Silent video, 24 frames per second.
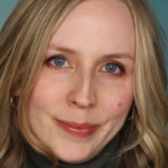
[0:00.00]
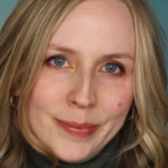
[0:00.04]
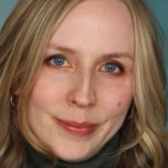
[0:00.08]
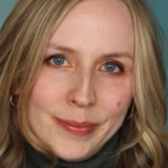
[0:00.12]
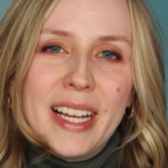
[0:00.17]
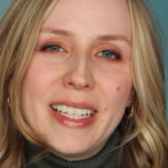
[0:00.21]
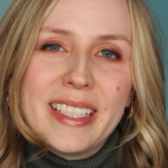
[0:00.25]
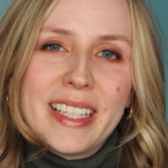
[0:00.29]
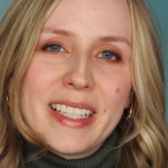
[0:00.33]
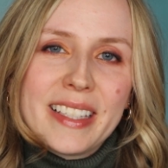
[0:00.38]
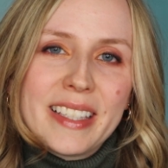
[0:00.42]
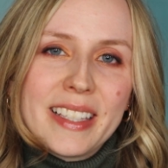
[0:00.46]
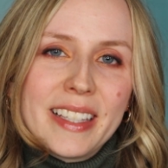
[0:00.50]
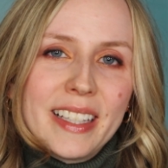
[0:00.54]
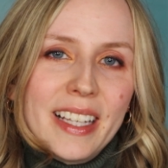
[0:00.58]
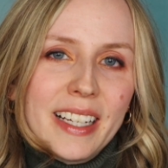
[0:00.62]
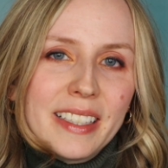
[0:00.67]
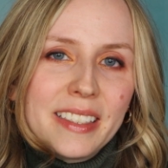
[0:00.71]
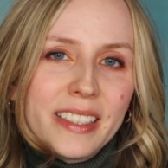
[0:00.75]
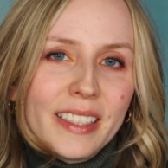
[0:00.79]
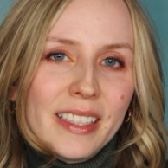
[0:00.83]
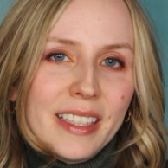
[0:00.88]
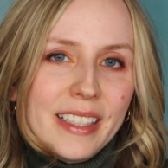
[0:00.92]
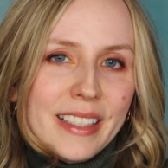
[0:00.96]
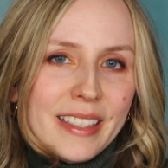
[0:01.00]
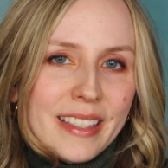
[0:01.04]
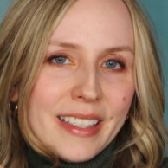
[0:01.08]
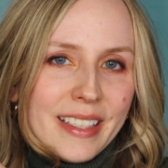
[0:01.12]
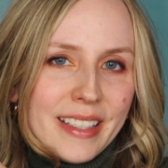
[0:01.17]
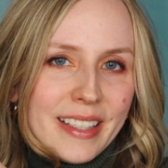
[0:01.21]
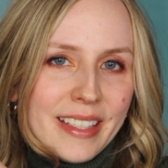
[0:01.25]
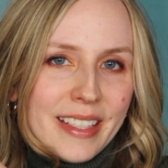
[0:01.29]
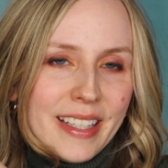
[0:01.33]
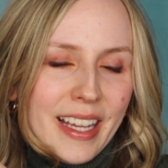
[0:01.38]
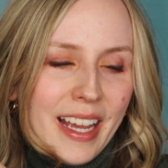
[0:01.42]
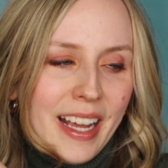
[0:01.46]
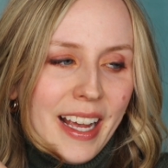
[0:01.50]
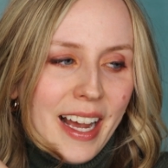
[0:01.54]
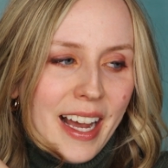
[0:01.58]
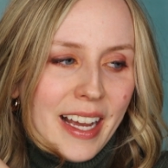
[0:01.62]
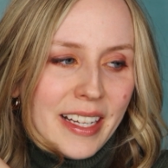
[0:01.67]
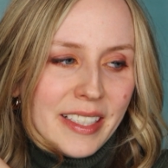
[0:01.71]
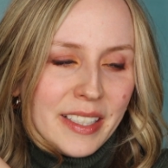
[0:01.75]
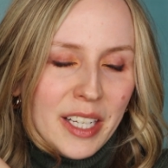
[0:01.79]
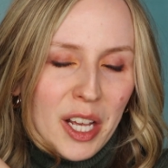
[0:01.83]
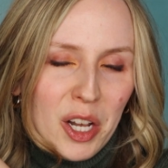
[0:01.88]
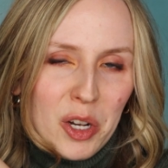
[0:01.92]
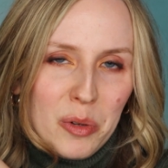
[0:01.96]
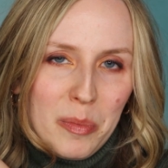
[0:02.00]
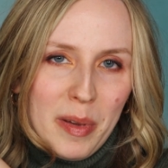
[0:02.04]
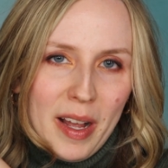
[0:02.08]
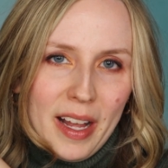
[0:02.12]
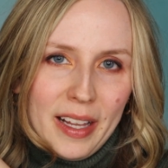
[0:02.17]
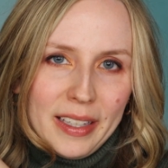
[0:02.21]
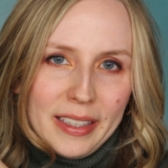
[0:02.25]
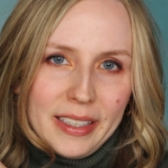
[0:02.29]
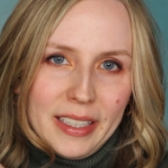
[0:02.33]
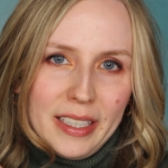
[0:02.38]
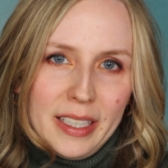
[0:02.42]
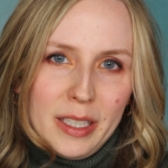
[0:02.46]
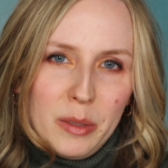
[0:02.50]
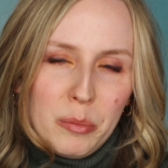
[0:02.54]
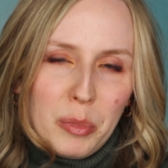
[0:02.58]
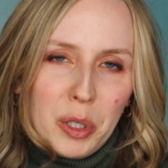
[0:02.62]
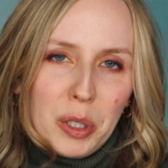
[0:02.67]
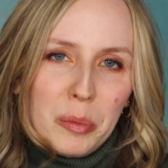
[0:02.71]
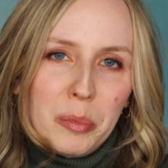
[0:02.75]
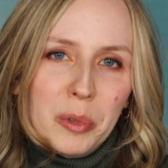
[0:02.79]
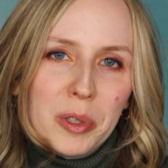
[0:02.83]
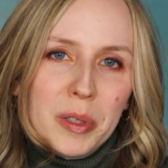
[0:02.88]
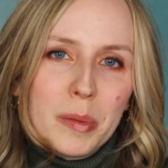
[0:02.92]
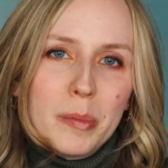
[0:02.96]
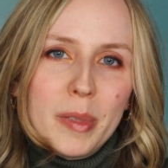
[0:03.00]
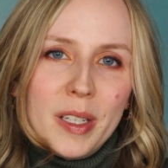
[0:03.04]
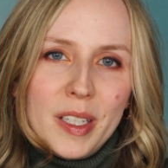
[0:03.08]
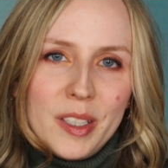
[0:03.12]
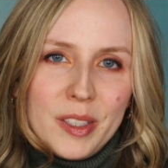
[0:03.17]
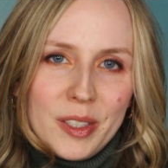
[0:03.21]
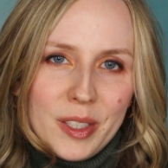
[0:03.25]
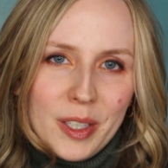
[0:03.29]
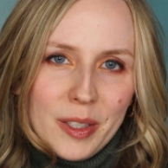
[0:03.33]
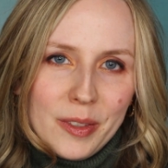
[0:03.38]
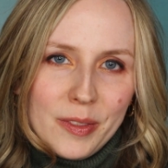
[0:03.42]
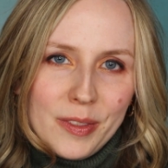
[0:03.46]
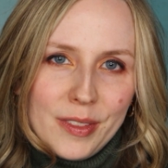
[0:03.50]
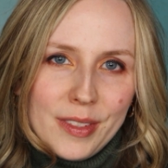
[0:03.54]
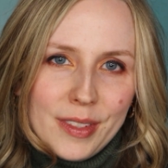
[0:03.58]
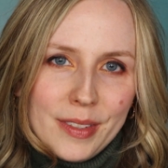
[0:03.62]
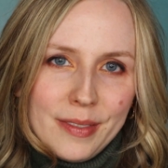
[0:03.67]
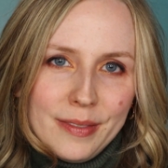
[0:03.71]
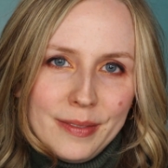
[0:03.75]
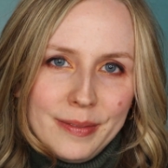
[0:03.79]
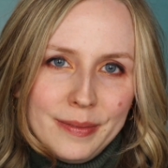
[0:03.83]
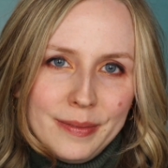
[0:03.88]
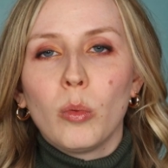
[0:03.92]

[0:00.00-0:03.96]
and I selected this IPSY eyeshadow palette in purple and peach tones.